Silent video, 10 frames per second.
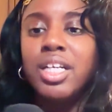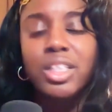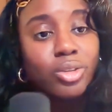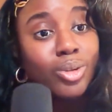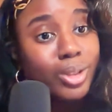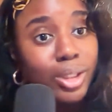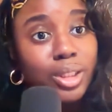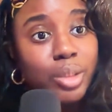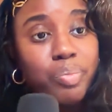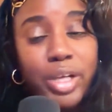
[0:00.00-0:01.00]
So those are
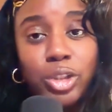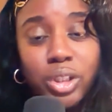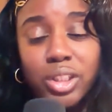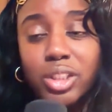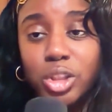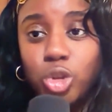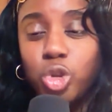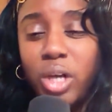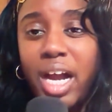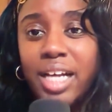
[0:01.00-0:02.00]
good metrics to
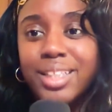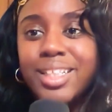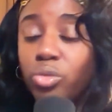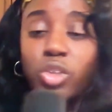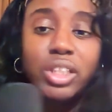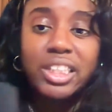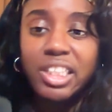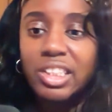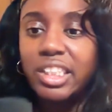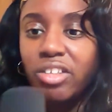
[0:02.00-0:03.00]
track for a
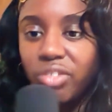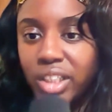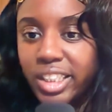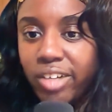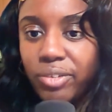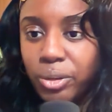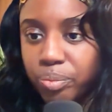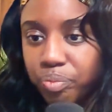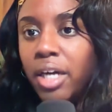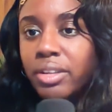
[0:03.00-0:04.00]
sales team, for example.
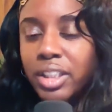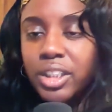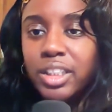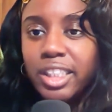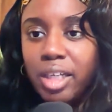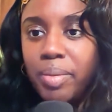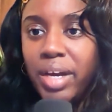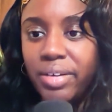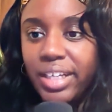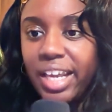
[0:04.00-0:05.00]
The good thing
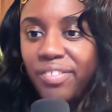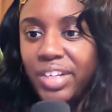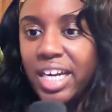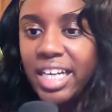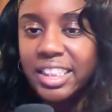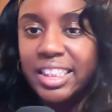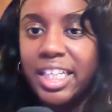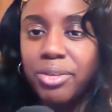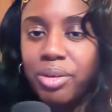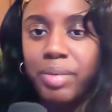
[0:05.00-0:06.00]
about KPIs is
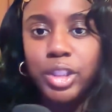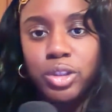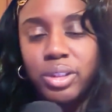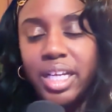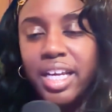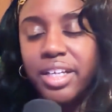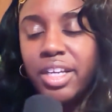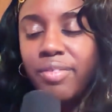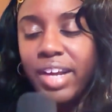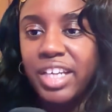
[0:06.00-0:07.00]
that you want to make sure that you
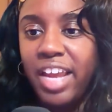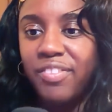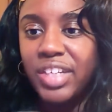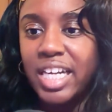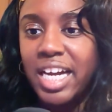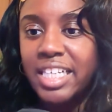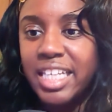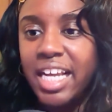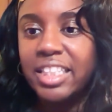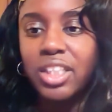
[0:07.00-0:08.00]
have a KPI
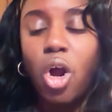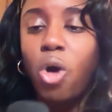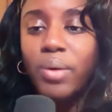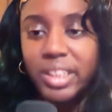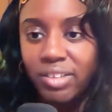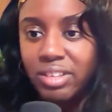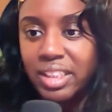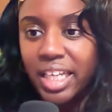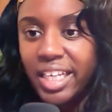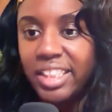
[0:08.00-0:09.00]
that's always up to
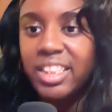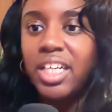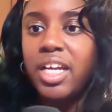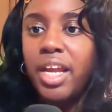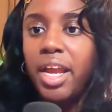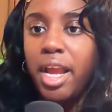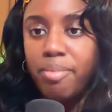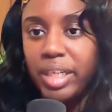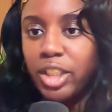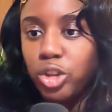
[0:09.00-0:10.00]
date and
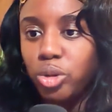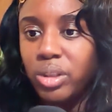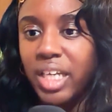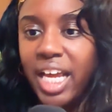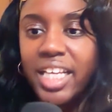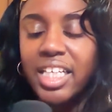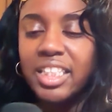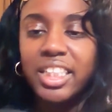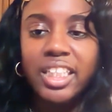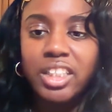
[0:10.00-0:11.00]
making sure that
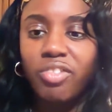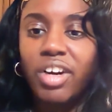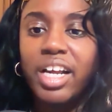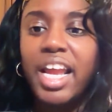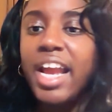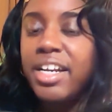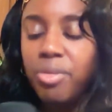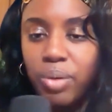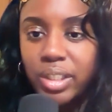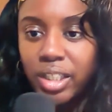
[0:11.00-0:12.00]
it's easy for
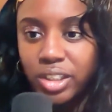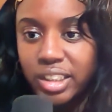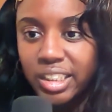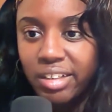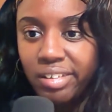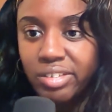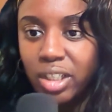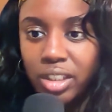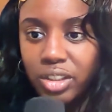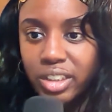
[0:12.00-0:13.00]
anyone on your team to
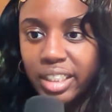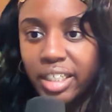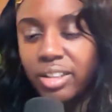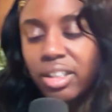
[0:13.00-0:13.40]
understand.